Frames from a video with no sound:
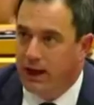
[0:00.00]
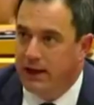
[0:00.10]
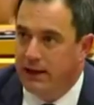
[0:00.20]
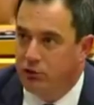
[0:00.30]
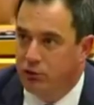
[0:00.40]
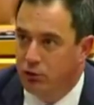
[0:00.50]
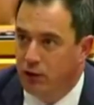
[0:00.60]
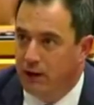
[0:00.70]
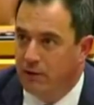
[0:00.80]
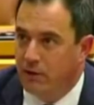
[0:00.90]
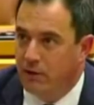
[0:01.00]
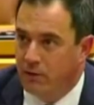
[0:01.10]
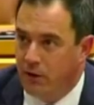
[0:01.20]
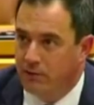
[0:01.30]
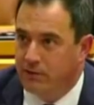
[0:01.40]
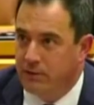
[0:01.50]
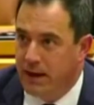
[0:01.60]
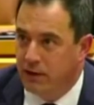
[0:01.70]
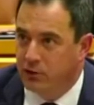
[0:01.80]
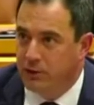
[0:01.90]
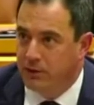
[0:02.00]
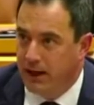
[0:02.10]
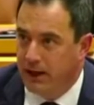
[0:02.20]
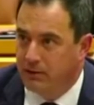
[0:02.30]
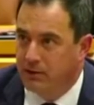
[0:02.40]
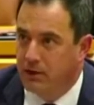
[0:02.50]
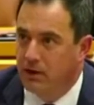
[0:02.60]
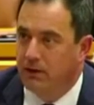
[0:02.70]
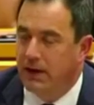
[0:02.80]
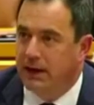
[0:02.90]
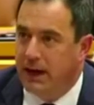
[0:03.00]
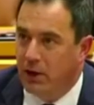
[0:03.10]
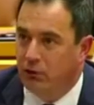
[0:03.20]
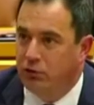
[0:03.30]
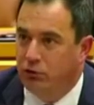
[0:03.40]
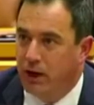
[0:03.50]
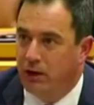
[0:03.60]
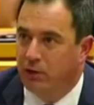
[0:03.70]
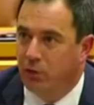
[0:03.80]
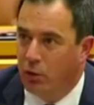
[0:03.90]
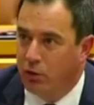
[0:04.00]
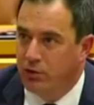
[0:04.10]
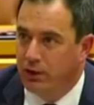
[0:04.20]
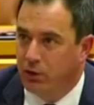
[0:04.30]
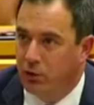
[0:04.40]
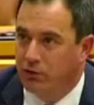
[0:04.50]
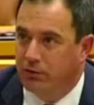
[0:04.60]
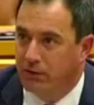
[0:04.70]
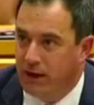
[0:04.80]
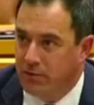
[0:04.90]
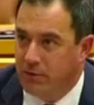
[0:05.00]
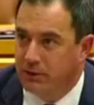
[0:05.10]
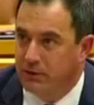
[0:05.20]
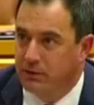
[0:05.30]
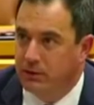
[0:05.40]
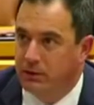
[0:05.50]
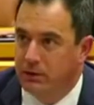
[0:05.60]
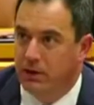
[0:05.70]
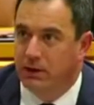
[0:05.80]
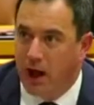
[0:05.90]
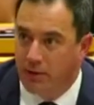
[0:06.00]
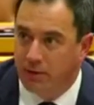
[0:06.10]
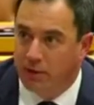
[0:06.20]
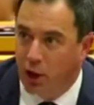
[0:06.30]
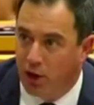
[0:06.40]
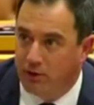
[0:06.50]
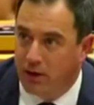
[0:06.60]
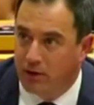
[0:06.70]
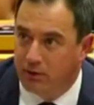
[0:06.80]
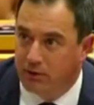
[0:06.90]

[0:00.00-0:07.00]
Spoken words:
can he do under the Disaster Management Act that he cannot do under the ordinary course of government? Now that the lockdown is...